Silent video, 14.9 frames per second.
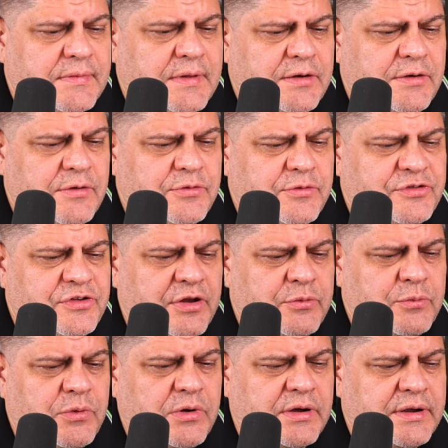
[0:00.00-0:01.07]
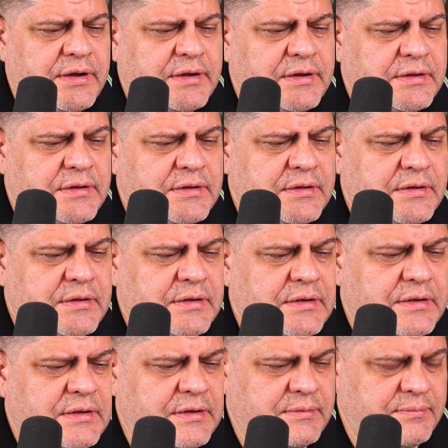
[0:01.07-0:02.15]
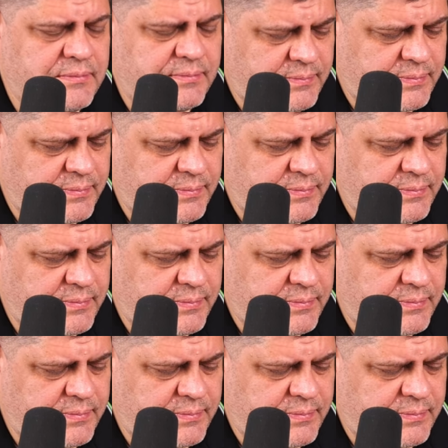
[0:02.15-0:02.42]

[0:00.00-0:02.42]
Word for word: I don't understand why. Uh,